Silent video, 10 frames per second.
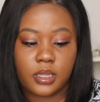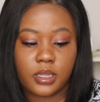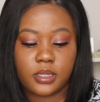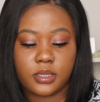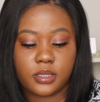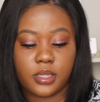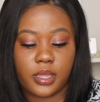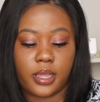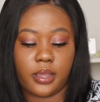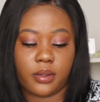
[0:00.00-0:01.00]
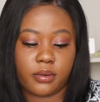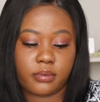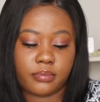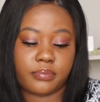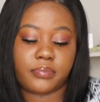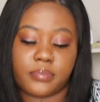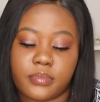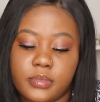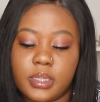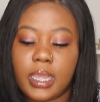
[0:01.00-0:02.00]
is the hair
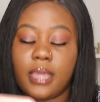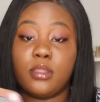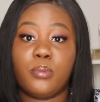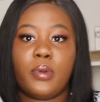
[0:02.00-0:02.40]
and the